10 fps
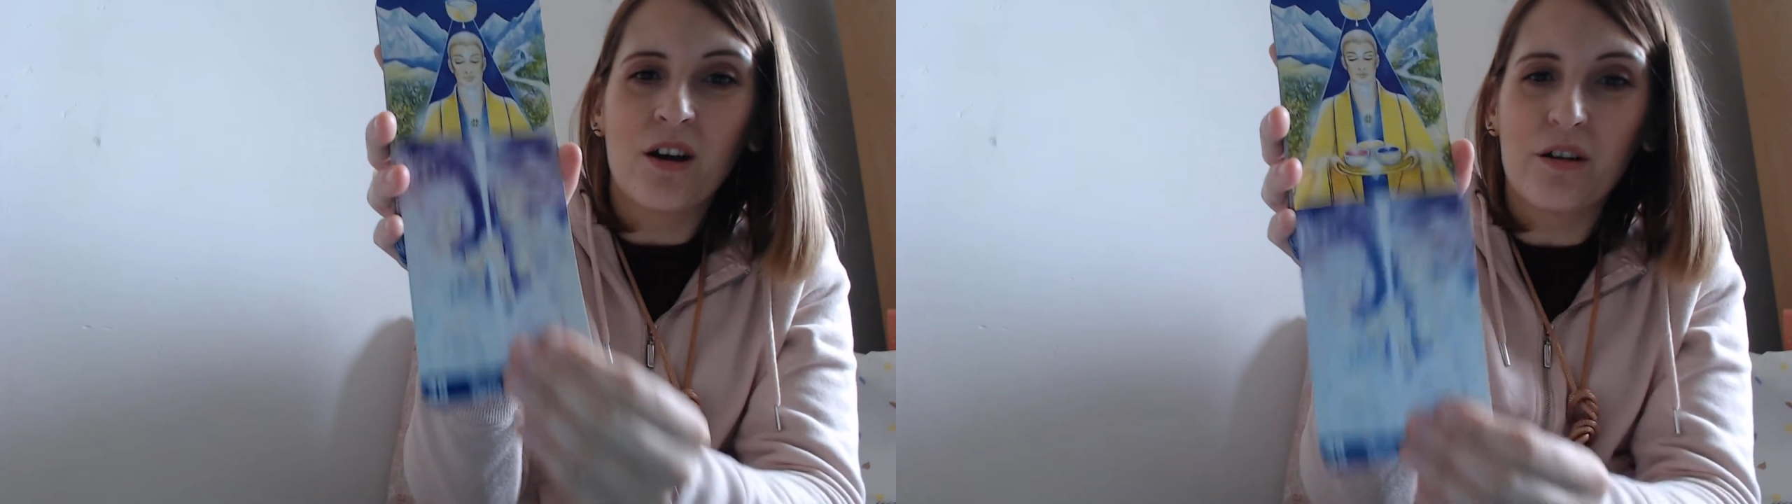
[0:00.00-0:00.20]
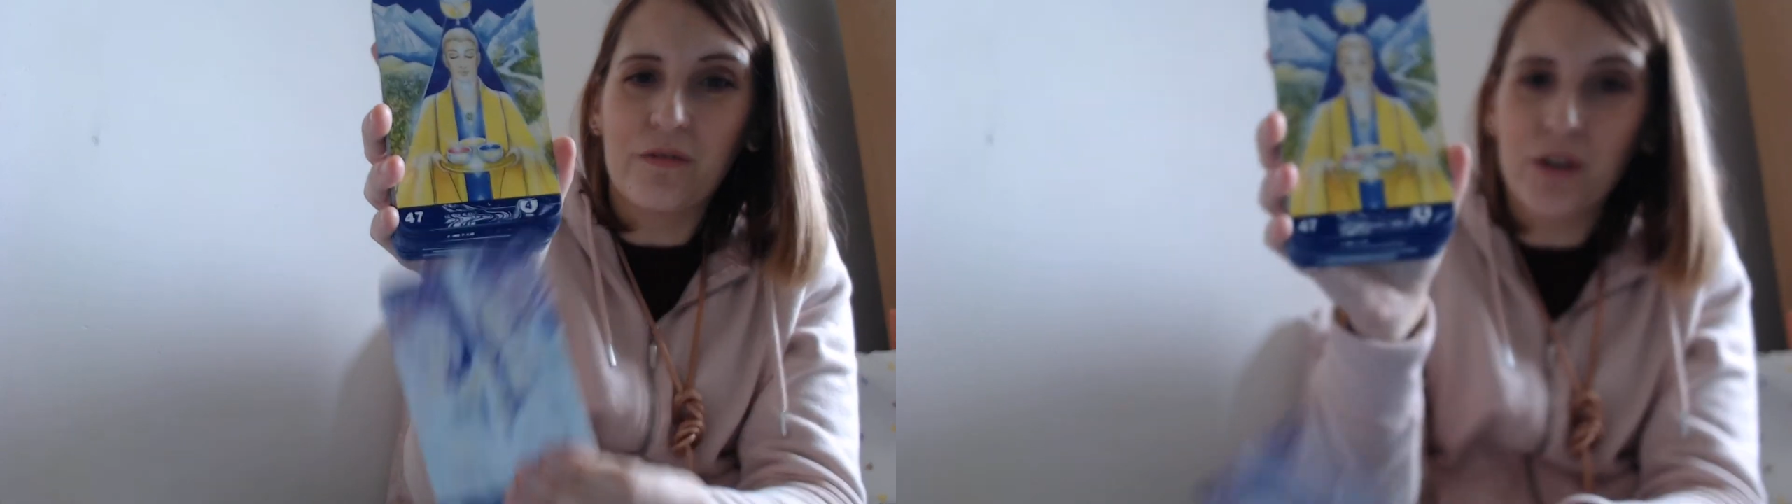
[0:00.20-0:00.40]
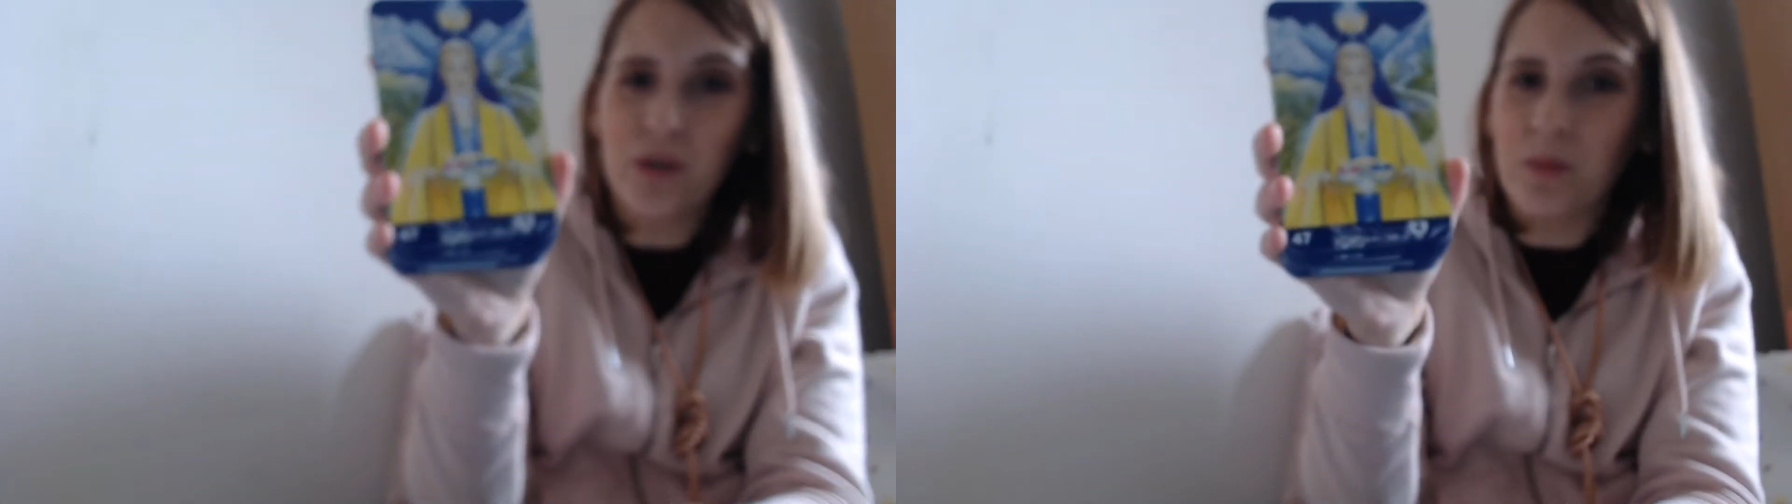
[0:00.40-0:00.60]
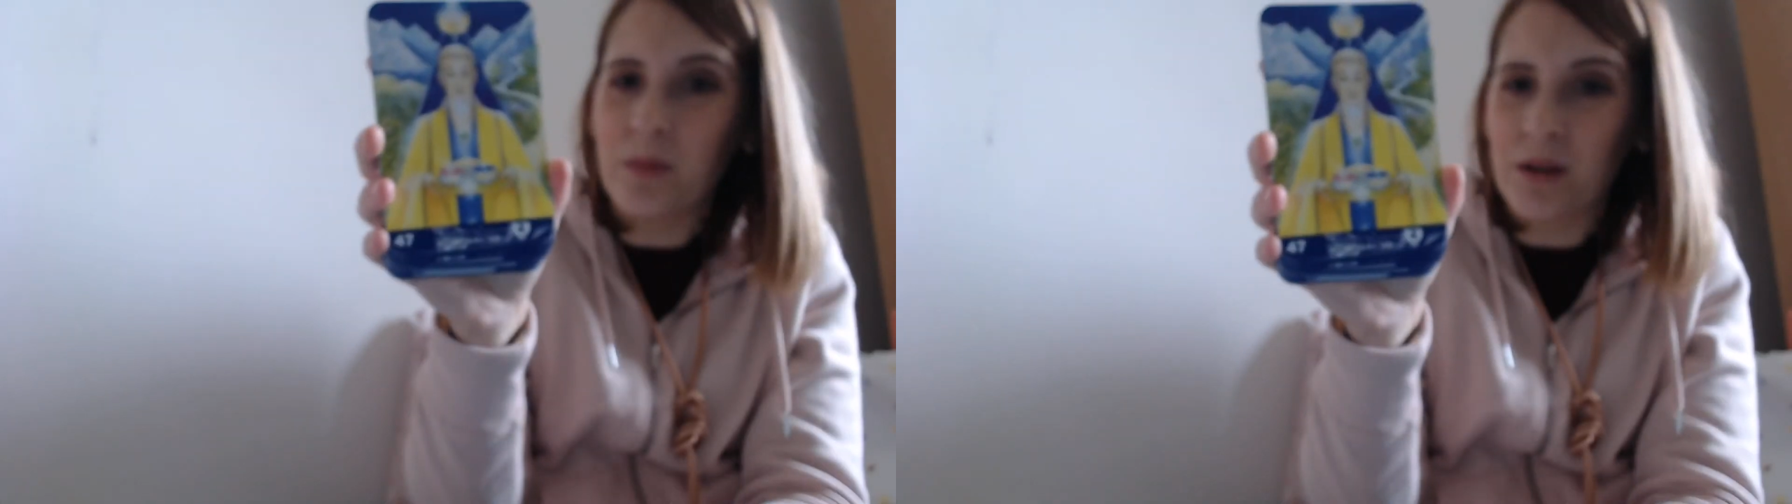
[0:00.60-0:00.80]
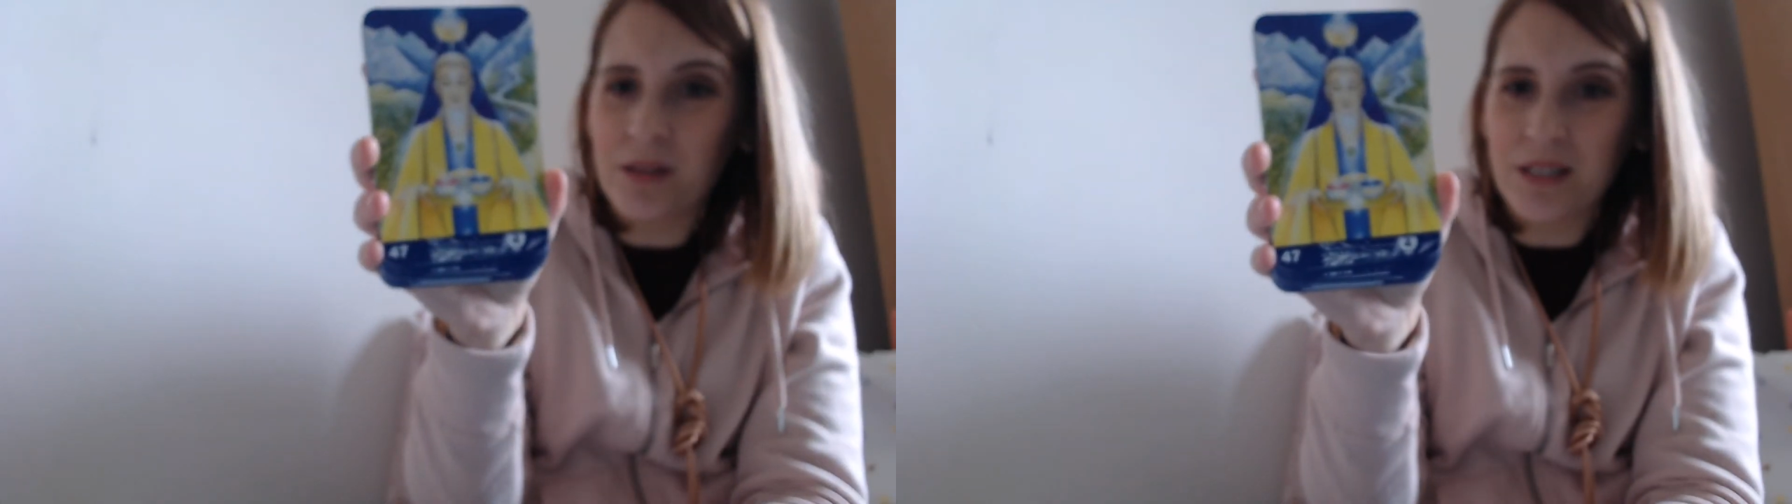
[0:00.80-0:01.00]
a few
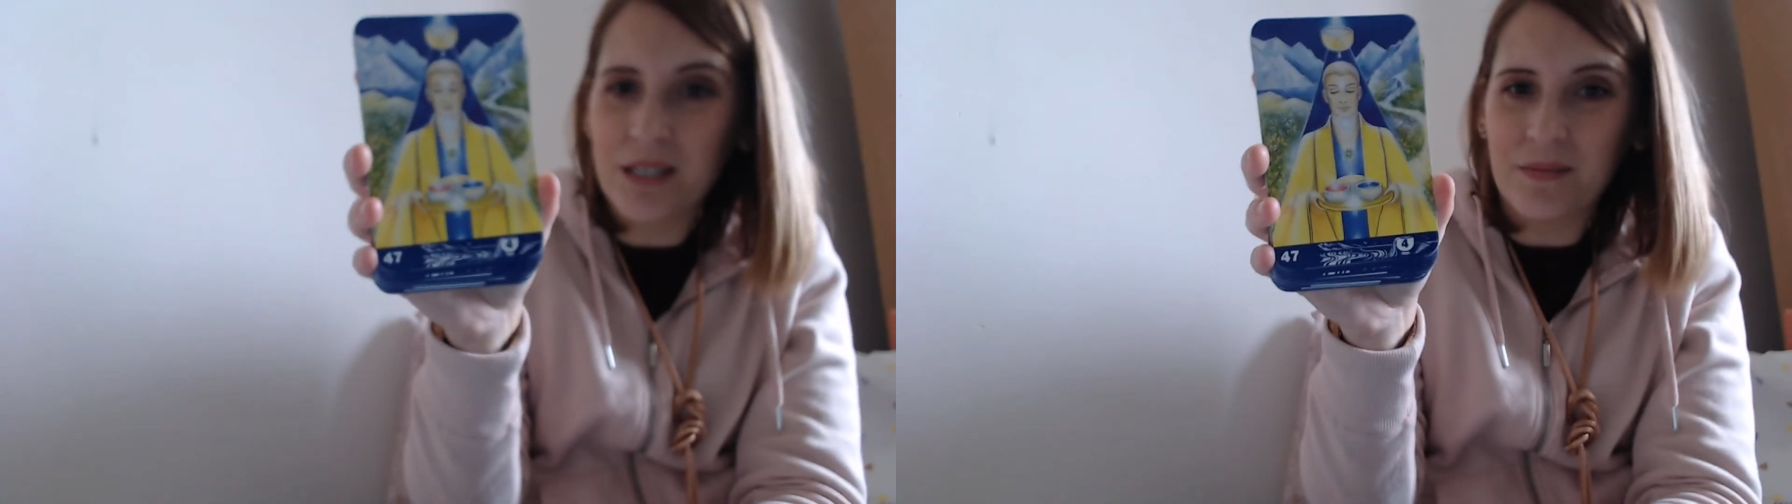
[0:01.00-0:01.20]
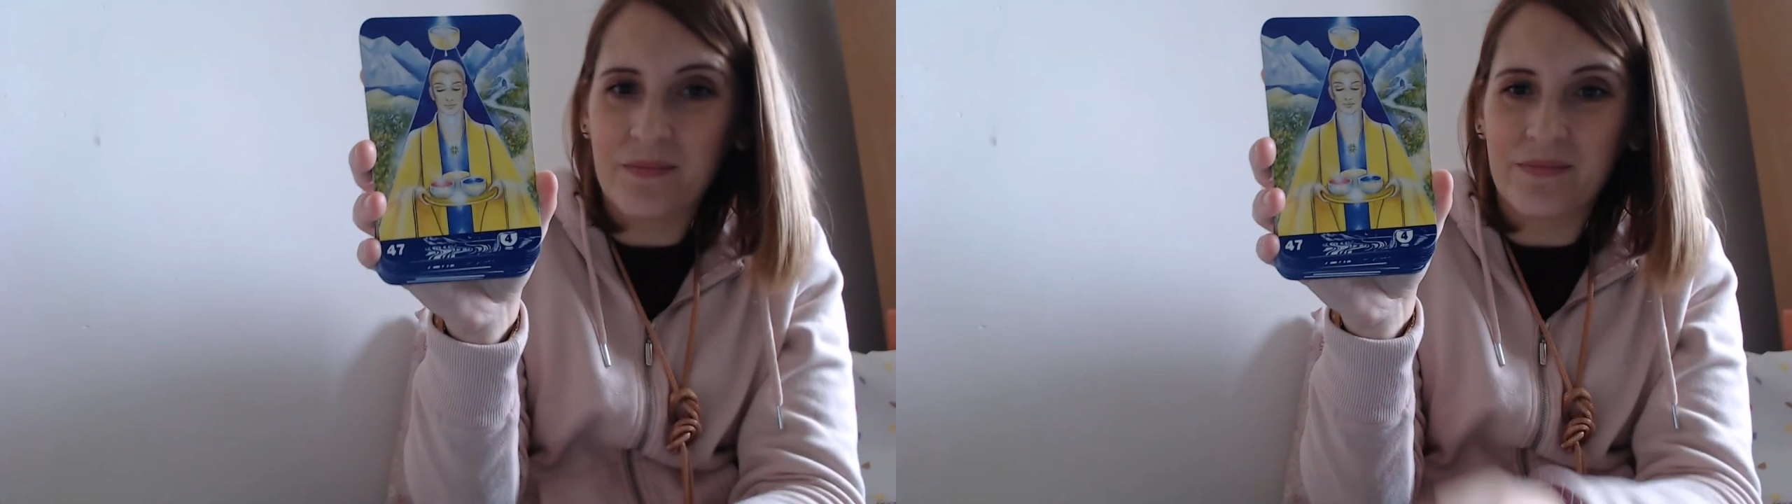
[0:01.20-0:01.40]
months